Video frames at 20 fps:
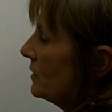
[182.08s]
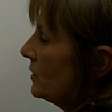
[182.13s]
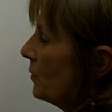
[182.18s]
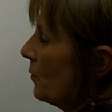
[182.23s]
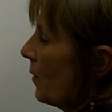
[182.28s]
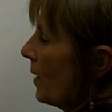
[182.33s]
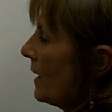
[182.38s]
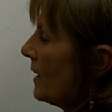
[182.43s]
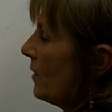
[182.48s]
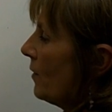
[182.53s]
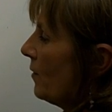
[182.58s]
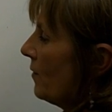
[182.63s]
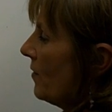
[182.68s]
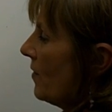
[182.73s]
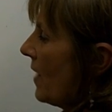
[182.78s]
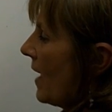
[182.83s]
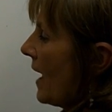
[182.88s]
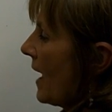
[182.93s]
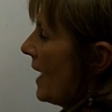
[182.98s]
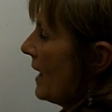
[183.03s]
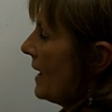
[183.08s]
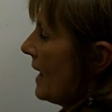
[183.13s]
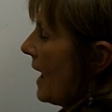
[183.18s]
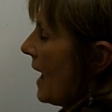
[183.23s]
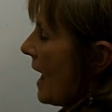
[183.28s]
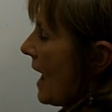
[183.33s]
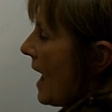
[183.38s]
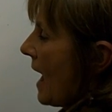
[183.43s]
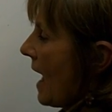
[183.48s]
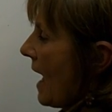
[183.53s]
is greater than
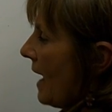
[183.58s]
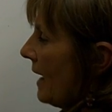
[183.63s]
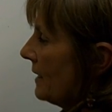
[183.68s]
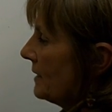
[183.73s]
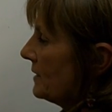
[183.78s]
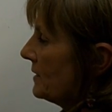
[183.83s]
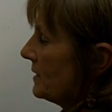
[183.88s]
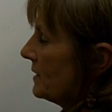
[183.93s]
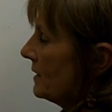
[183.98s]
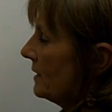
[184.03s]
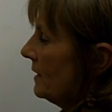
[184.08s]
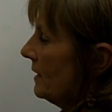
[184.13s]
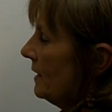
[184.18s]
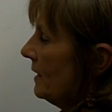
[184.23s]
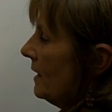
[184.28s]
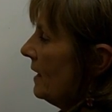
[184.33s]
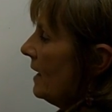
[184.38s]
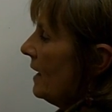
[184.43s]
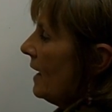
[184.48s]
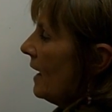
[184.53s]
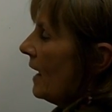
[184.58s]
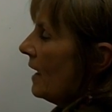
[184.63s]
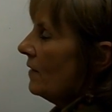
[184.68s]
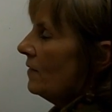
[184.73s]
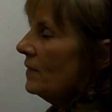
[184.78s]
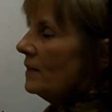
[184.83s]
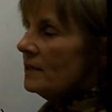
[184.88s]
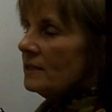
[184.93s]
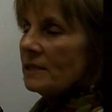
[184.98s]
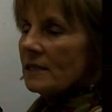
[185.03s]
X.
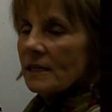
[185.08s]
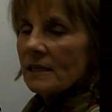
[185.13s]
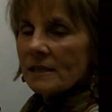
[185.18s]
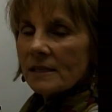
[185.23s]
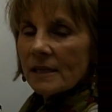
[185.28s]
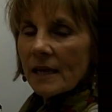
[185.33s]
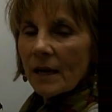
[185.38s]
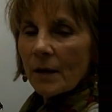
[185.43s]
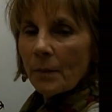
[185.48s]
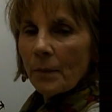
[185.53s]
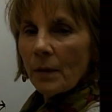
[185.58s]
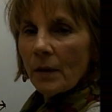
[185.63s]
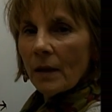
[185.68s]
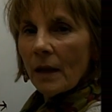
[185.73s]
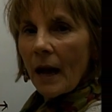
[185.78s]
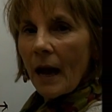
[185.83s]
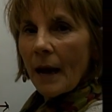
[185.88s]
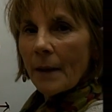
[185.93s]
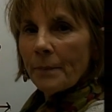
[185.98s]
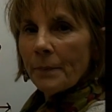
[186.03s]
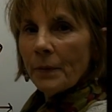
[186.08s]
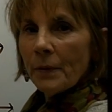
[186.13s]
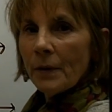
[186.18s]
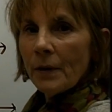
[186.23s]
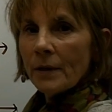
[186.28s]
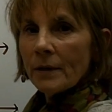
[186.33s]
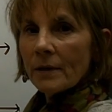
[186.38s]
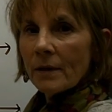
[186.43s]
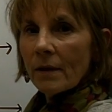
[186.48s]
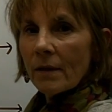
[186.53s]
In this example, I
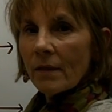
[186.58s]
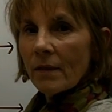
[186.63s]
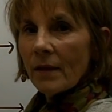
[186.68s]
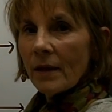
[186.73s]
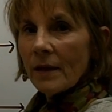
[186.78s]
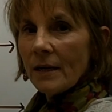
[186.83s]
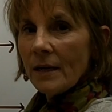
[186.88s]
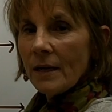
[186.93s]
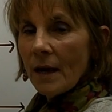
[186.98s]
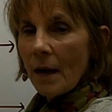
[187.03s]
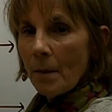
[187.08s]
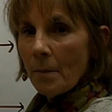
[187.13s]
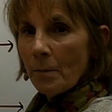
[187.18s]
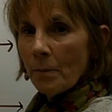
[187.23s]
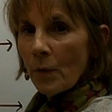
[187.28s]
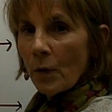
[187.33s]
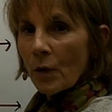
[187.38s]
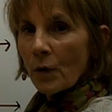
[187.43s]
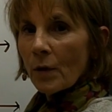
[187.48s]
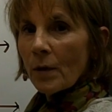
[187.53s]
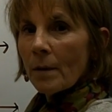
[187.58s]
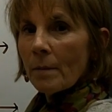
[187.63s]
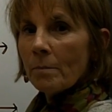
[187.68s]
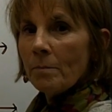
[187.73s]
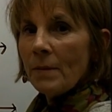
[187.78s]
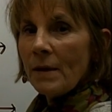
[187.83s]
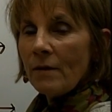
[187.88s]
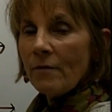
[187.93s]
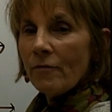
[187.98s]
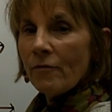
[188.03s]
put the number
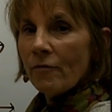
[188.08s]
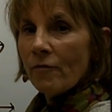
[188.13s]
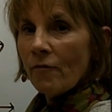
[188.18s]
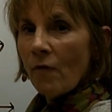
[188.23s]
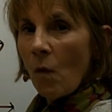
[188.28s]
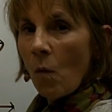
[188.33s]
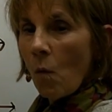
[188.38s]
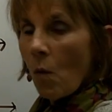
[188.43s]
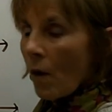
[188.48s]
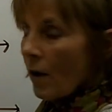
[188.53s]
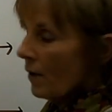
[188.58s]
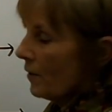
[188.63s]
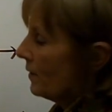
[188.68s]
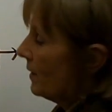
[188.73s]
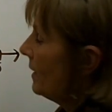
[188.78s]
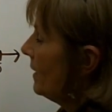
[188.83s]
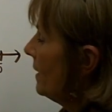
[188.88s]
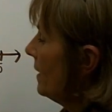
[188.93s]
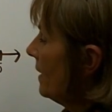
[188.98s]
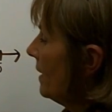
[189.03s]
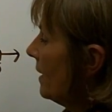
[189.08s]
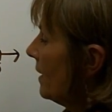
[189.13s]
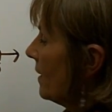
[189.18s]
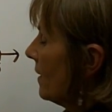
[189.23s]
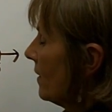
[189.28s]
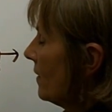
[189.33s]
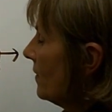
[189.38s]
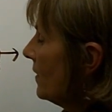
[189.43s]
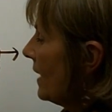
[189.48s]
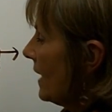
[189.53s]
before
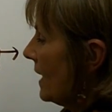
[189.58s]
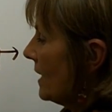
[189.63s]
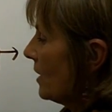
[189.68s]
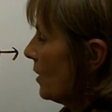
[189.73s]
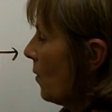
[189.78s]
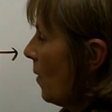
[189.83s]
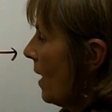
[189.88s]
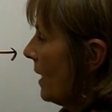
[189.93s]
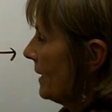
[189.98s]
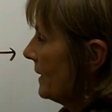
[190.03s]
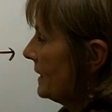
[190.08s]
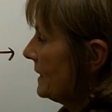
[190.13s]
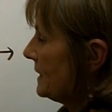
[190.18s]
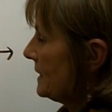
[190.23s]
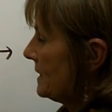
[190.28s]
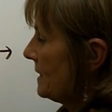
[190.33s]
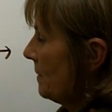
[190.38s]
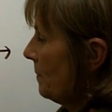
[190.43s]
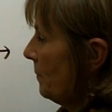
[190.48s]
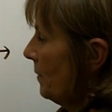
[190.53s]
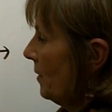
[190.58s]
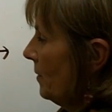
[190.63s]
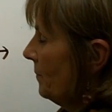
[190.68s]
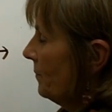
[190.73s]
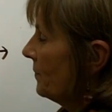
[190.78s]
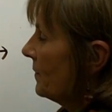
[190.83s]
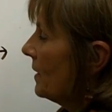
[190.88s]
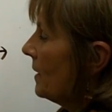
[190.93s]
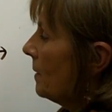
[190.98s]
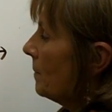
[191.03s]
the inequality symbol.
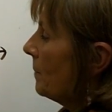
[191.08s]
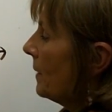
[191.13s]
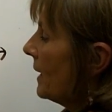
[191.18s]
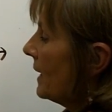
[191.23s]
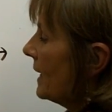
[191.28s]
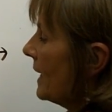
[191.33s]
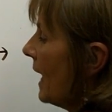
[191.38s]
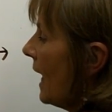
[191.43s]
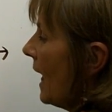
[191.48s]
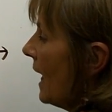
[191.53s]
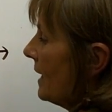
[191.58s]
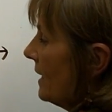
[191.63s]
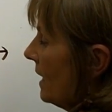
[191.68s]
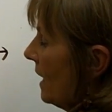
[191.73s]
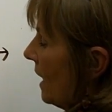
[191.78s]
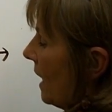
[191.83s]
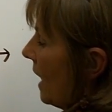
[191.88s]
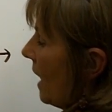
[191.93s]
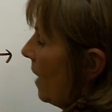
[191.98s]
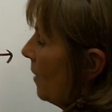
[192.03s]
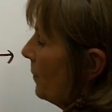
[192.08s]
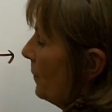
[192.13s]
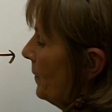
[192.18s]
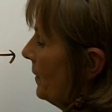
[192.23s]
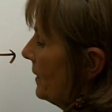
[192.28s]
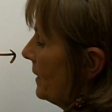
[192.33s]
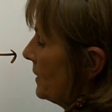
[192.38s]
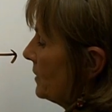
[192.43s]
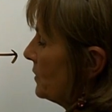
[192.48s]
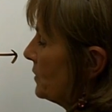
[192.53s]
But again, I'll
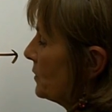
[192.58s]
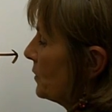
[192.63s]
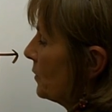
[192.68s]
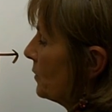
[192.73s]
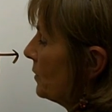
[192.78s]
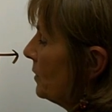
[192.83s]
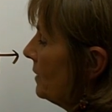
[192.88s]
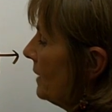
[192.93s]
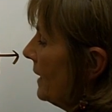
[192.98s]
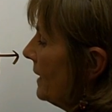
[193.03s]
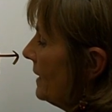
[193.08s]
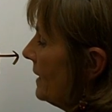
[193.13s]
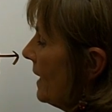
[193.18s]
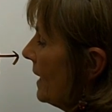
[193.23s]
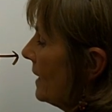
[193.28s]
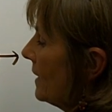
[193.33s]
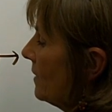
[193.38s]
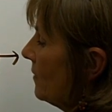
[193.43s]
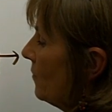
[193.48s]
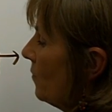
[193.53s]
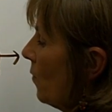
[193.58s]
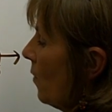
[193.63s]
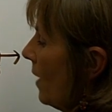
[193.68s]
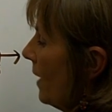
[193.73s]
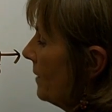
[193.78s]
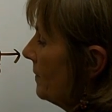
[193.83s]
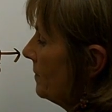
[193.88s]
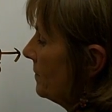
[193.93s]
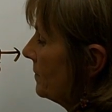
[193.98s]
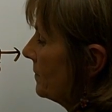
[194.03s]
put a circle at
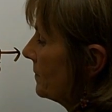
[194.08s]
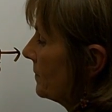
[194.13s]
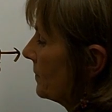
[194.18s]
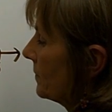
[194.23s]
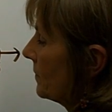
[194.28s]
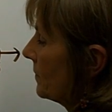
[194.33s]
-1.